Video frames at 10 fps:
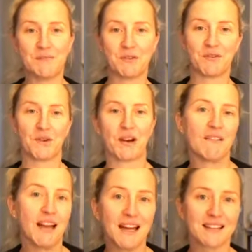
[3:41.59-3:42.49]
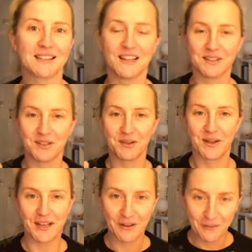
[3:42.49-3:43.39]
Before I react, I do a
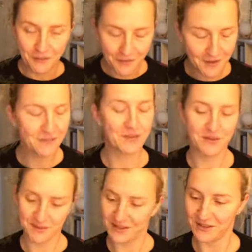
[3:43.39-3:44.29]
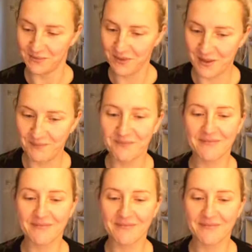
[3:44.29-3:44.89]
quick 5, 4, 3, 2, 1,